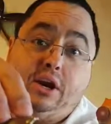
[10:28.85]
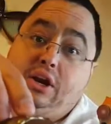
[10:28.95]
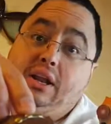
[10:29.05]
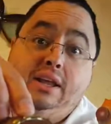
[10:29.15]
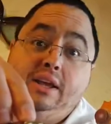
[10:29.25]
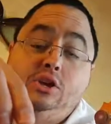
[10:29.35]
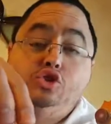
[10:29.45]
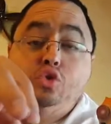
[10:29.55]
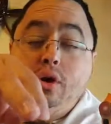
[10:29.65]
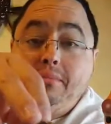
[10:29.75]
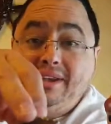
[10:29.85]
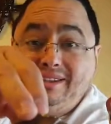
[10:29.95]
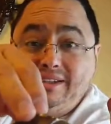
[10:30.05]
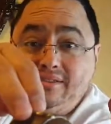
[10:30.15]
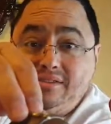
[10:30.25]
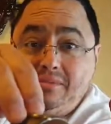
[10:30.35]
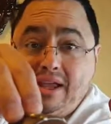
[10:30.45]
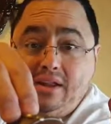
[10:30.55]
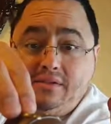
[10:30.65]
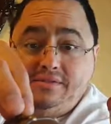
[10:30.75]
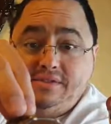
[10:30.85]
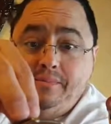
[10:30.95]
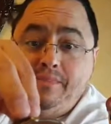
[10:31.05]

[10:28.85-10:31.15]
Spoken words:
really enjoy myself some elves.